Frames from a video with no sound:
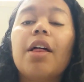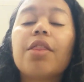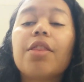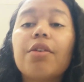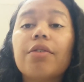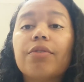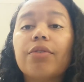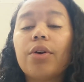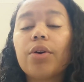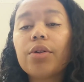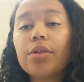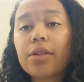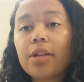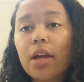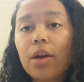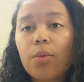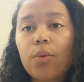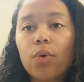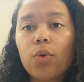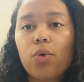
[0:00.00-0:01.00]
The first
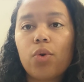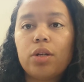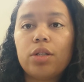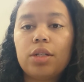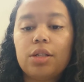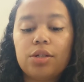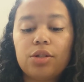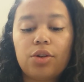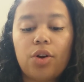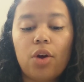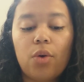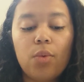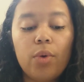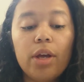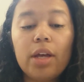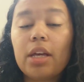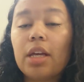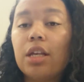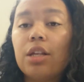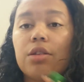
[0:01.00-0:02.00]
thing we're going to start
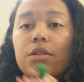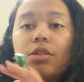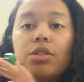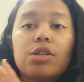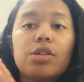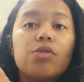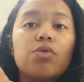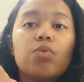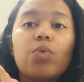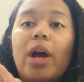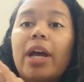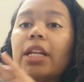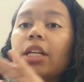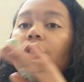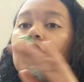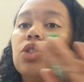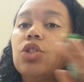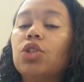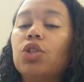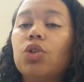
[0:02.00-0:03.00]
with is just
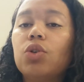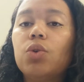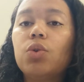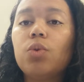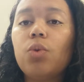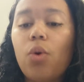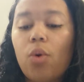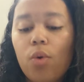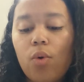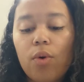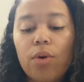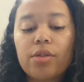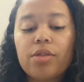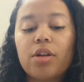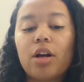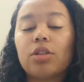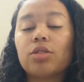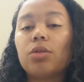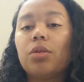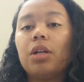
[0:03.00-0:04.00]
writing 2
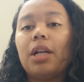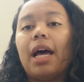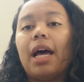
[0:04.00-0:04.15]
horizontal